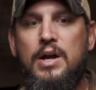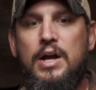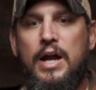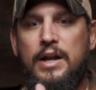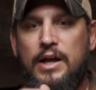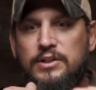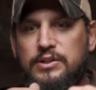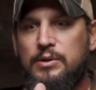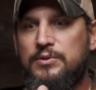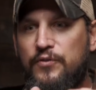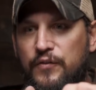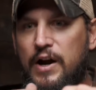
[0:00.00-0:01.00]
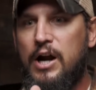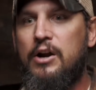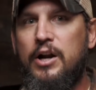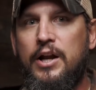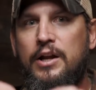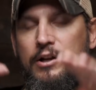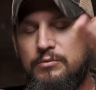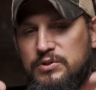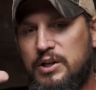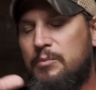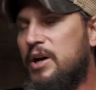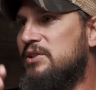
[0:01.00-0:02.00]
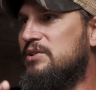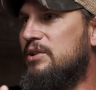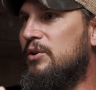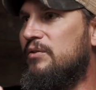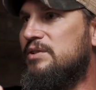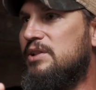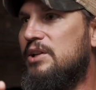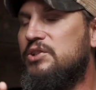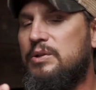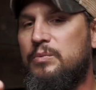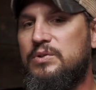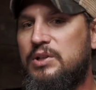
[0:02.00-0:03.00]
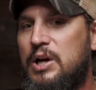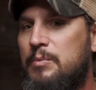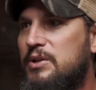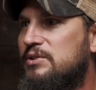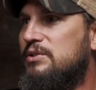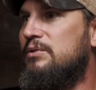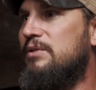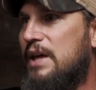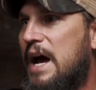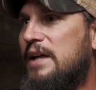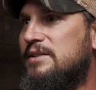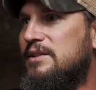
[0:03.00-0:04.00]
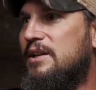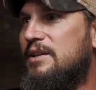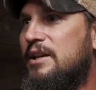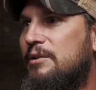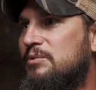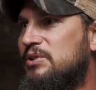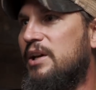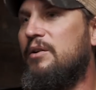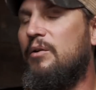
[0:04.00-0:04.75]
And as I was firing, it was like my center of attention was coming to that. And then it was like,